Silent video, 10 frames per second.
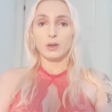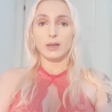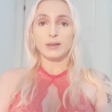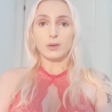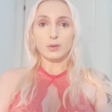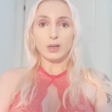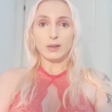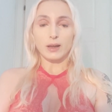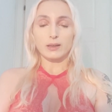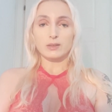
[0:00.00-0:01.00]
and I
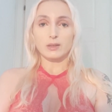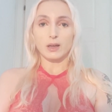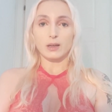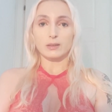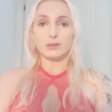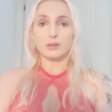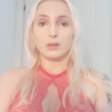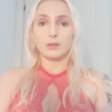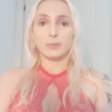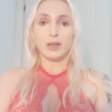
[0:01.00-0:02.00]
realized that
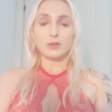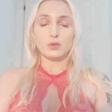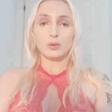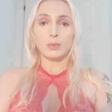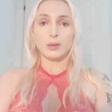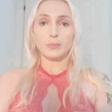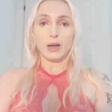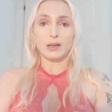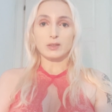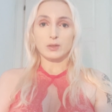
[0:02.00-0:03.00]
based on my
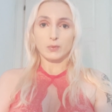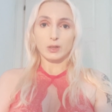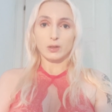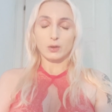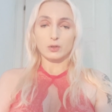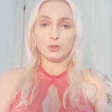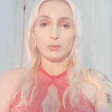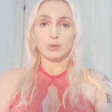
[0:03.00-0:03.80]
past videos,